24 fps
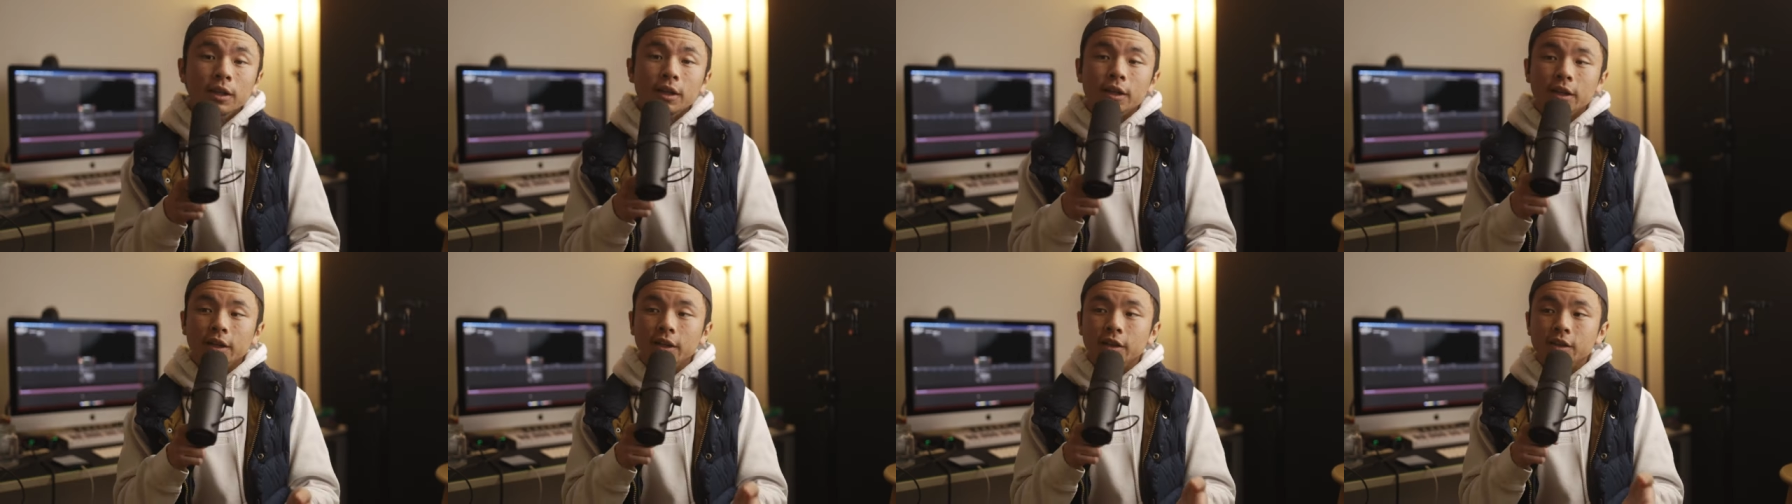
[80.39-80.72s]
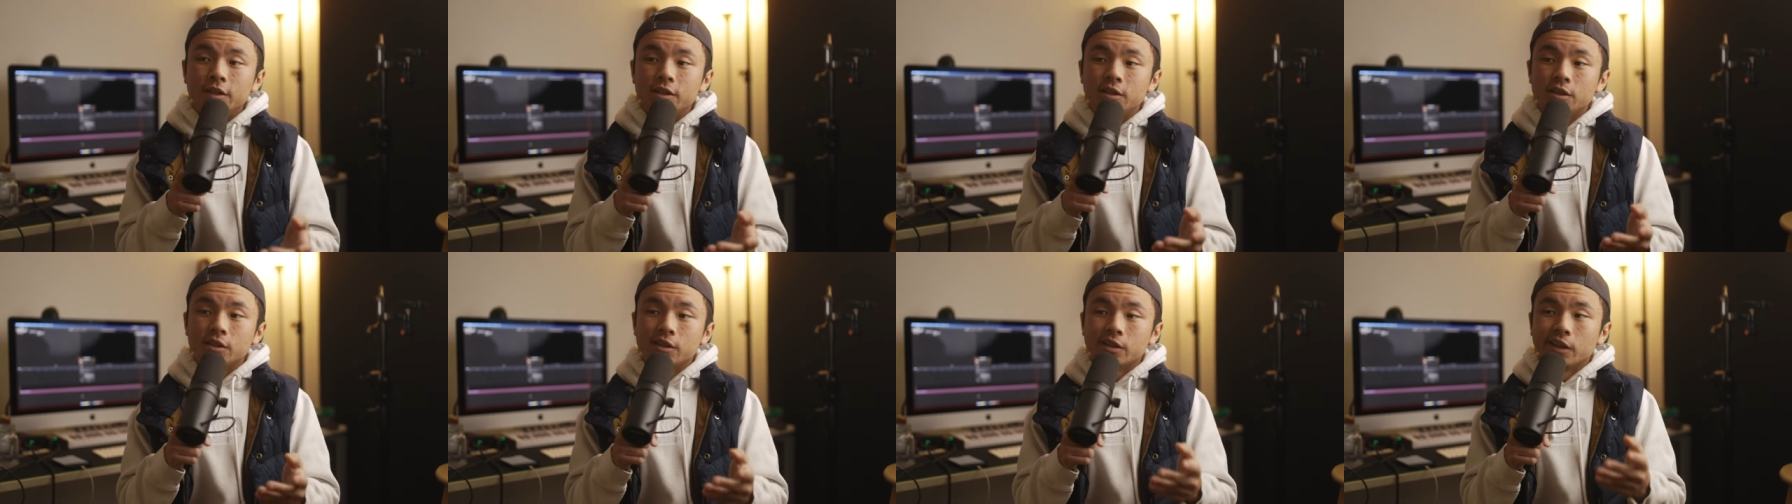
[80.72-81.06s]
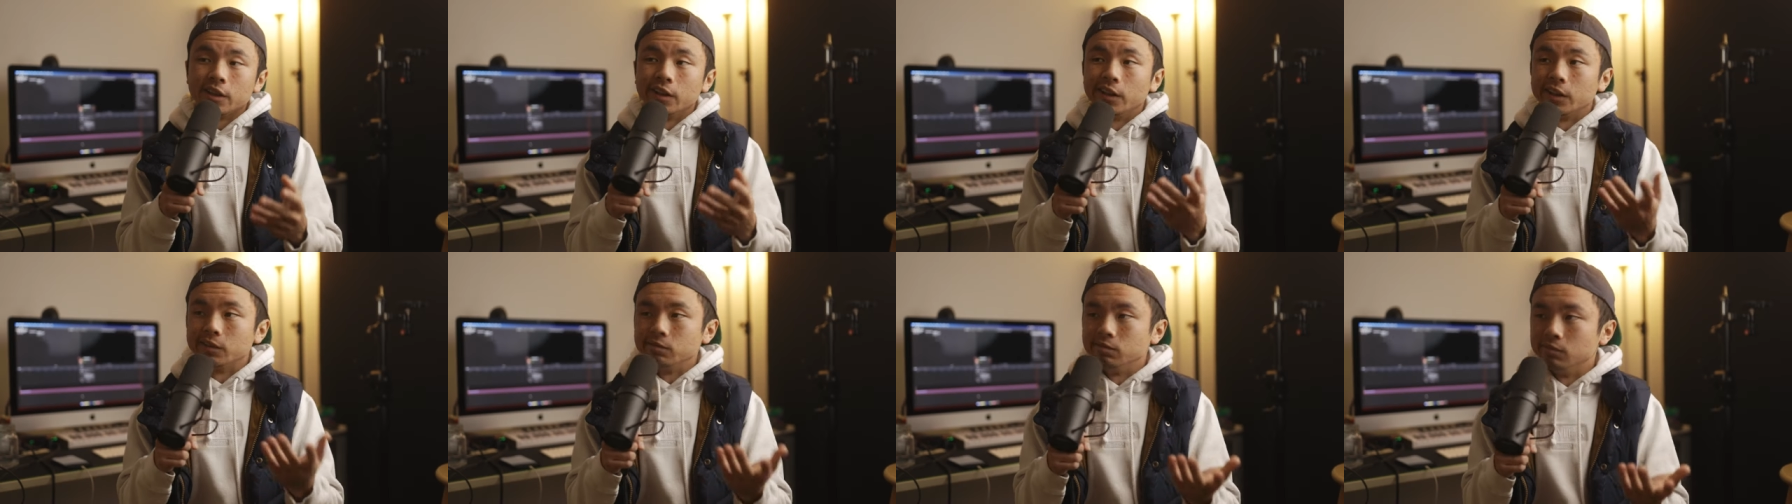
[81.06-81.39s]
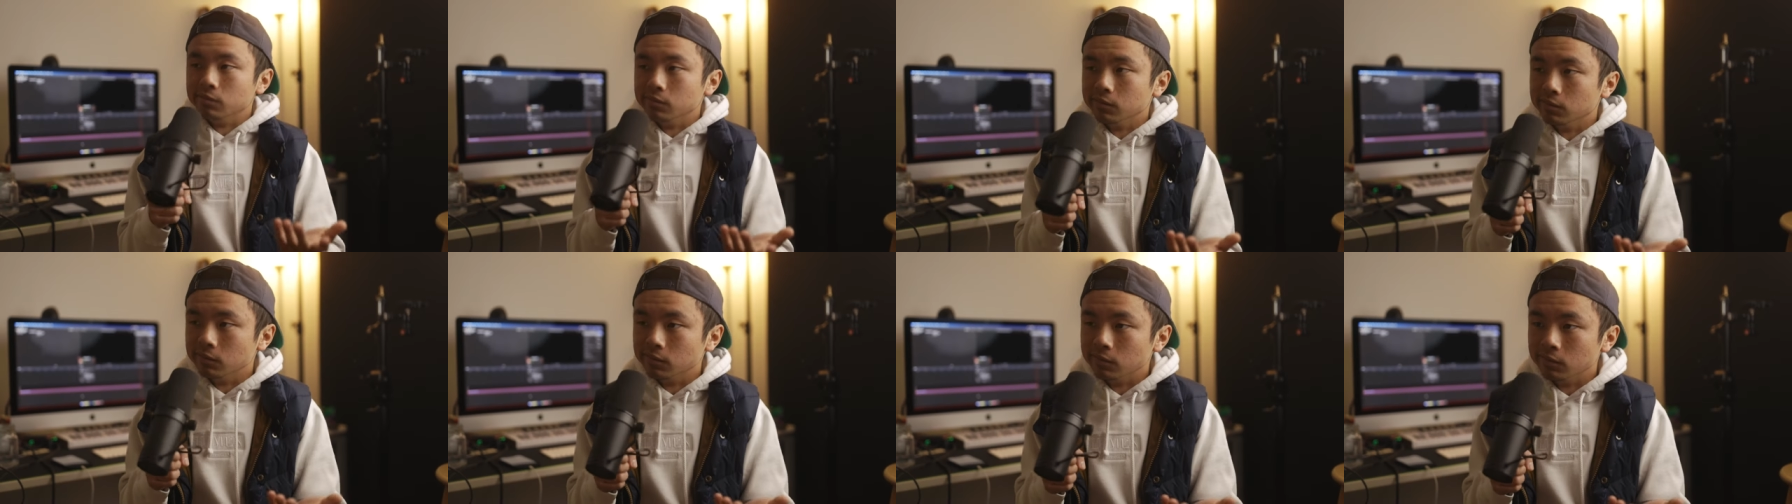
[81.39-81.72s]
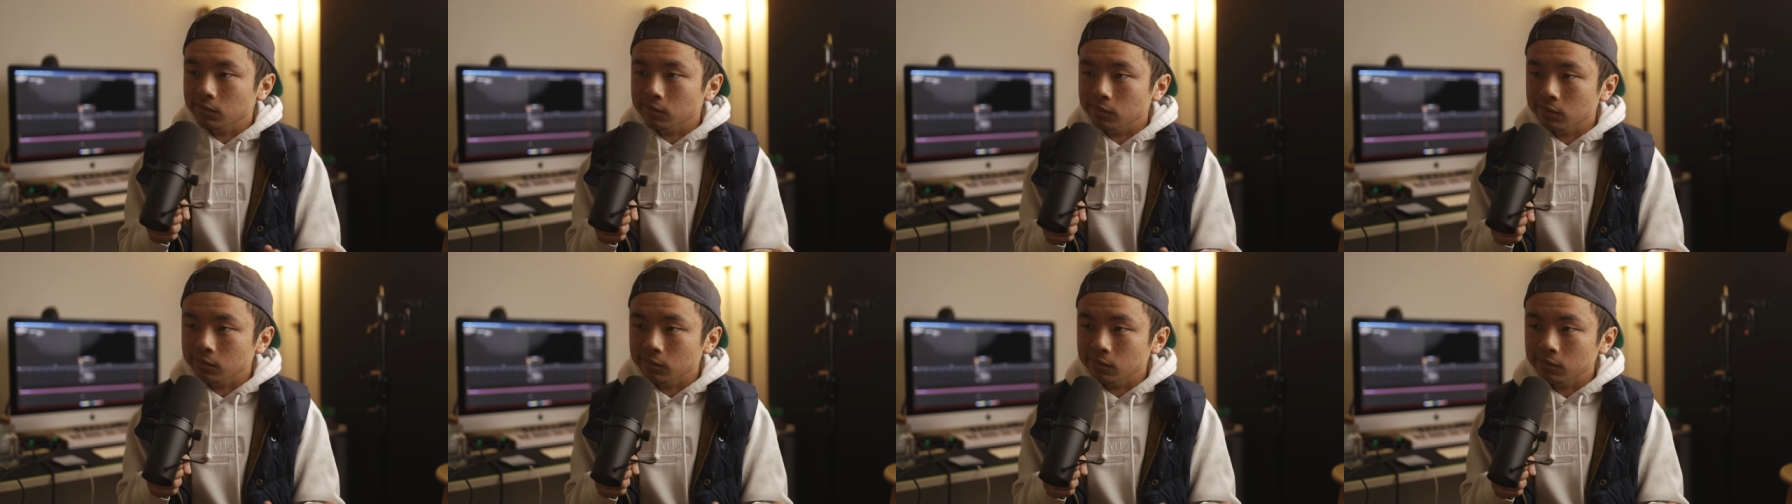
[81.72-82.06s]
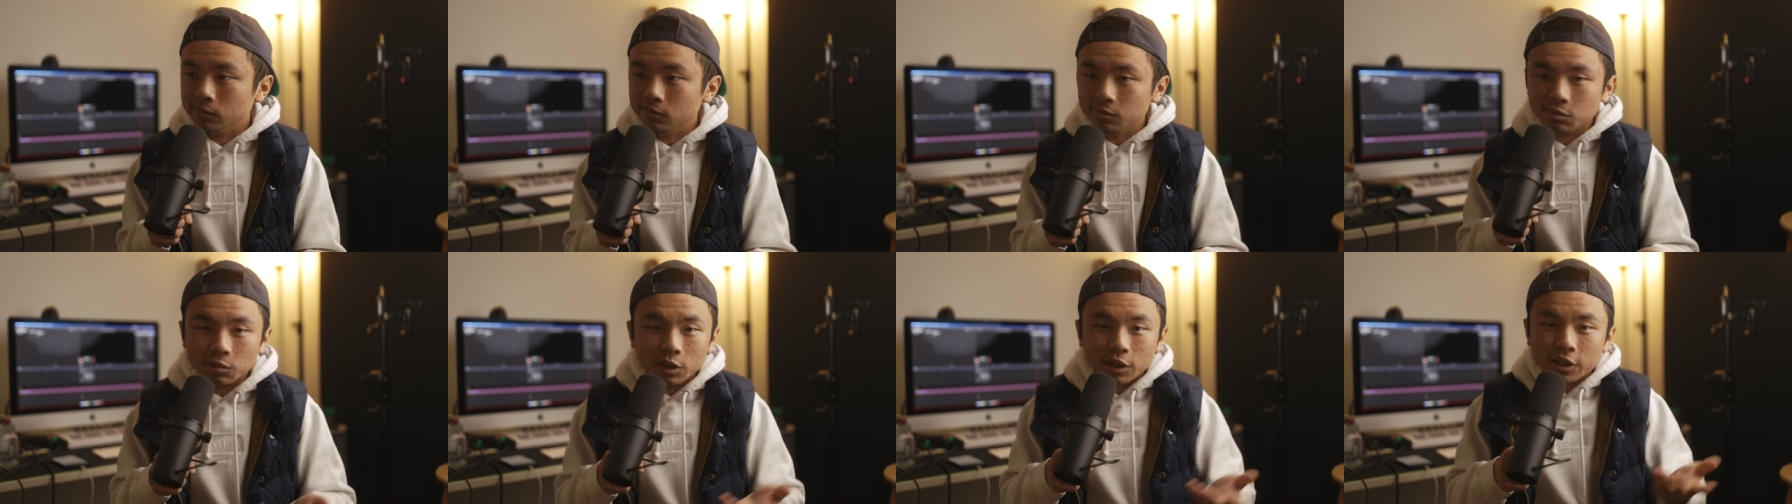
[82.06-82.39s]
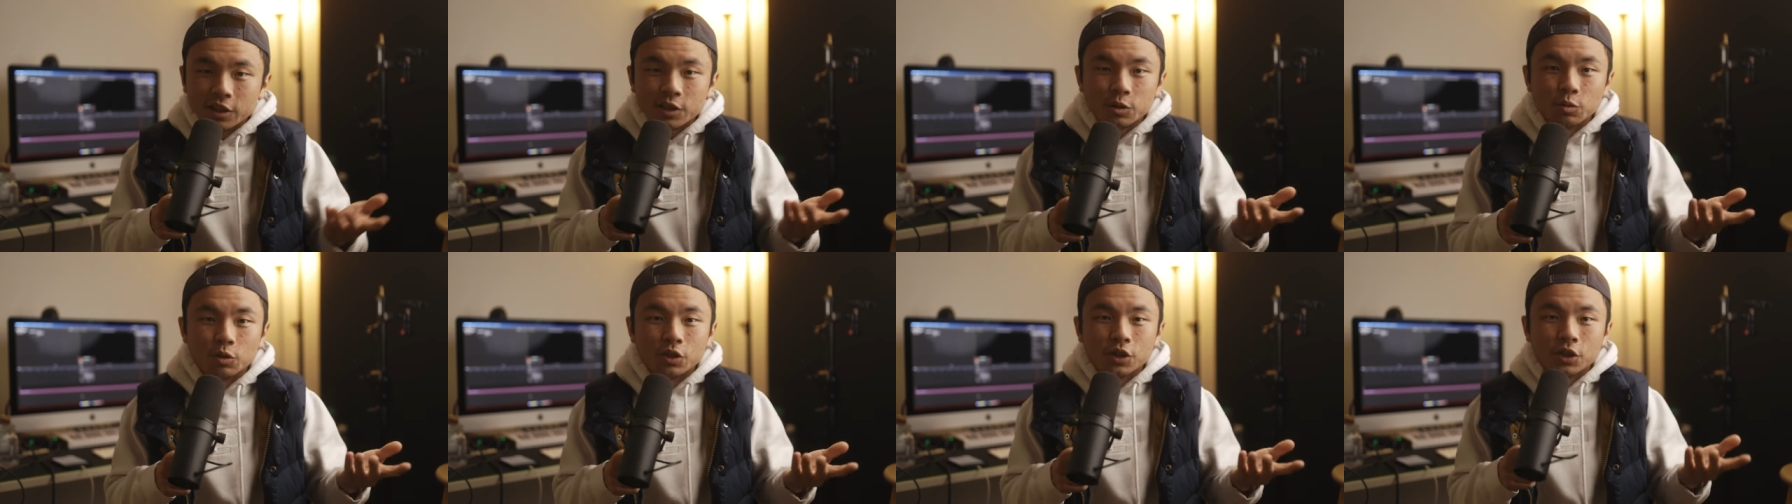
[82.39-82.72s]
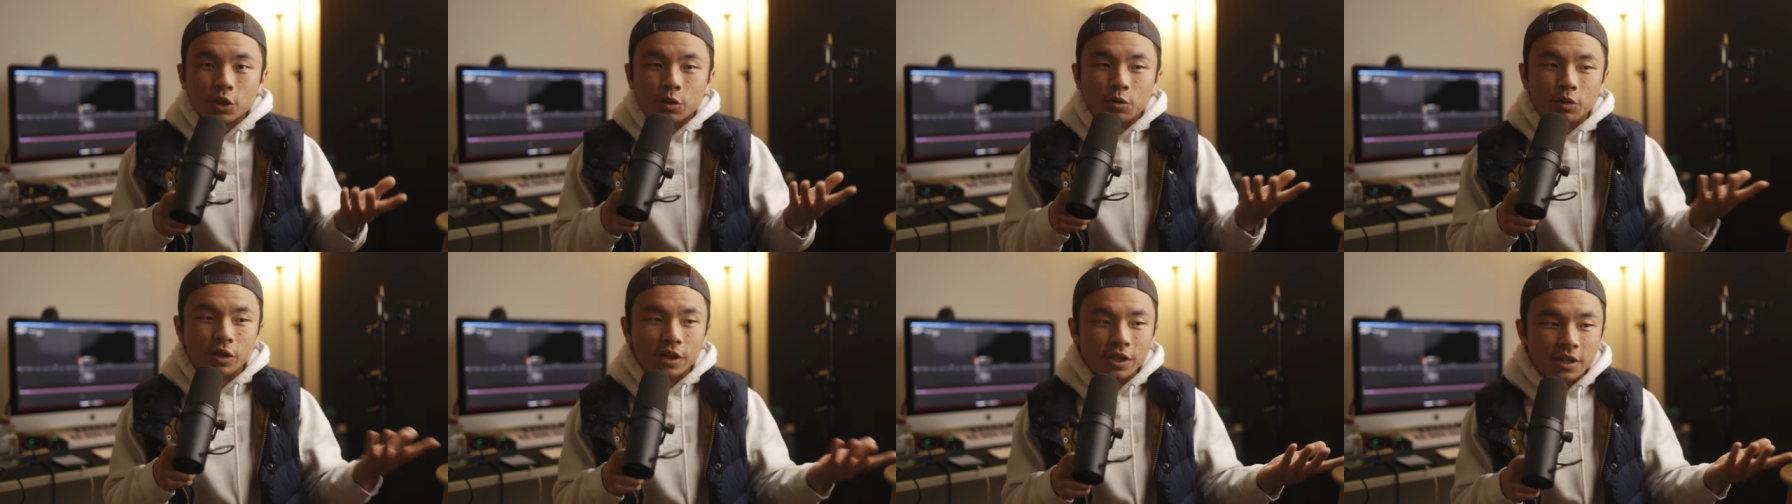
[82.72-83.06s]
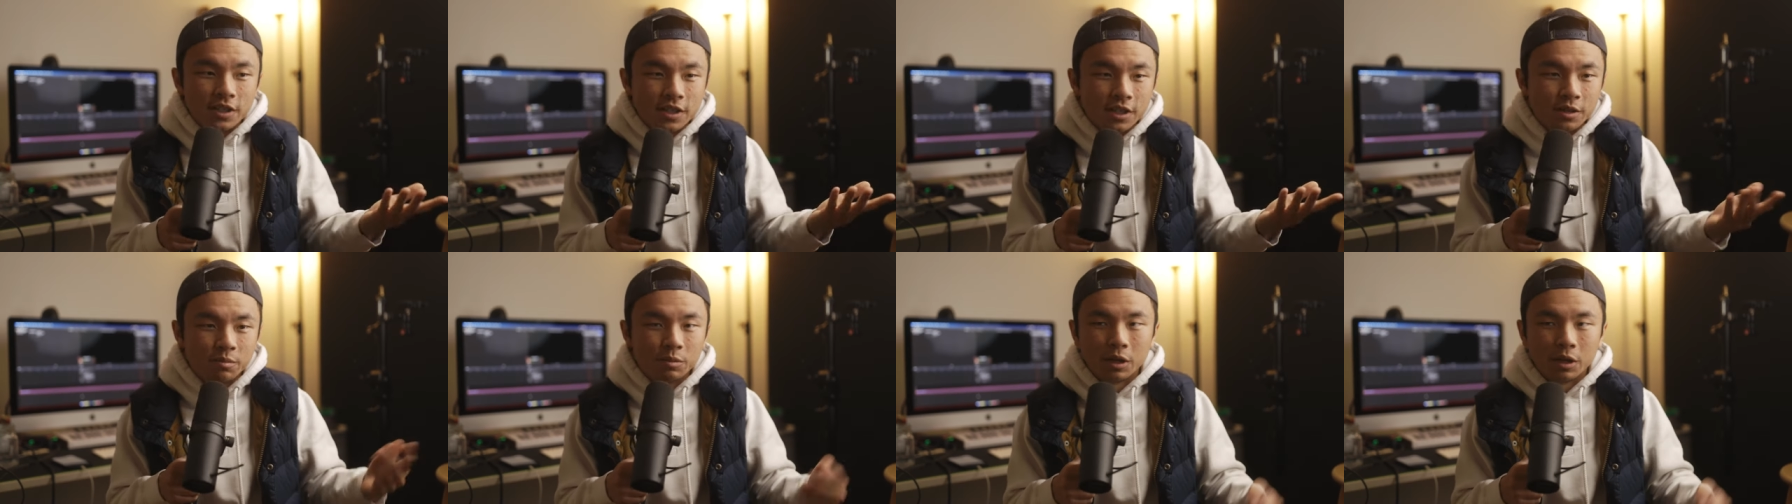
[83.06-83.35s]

is to say like, hmm, because it was so easy,